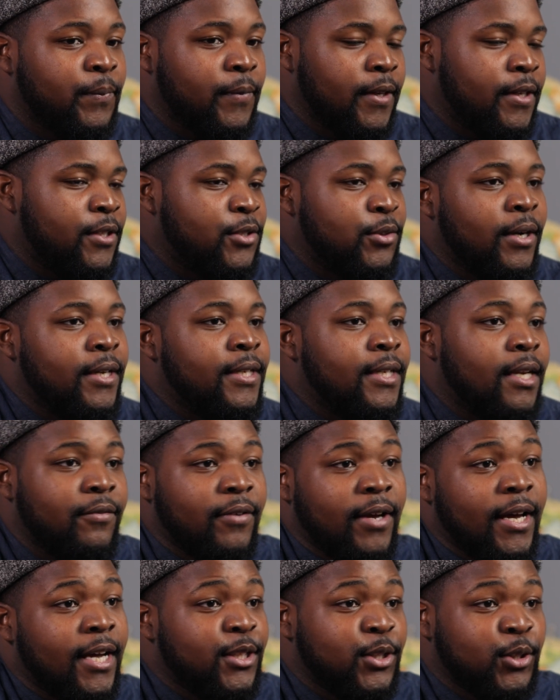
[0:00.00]
And so I never
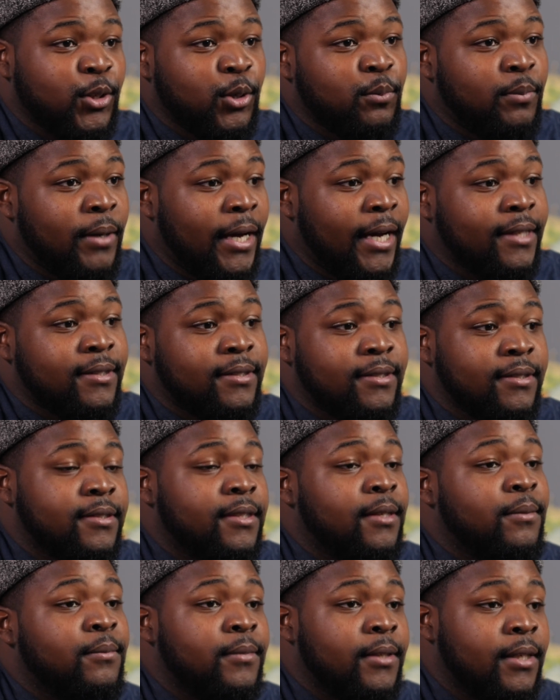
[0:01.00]
had to go back to
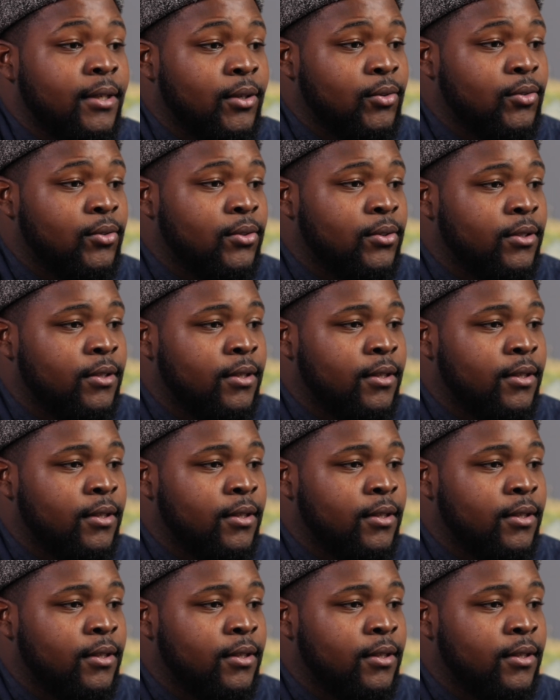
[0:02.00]
something else.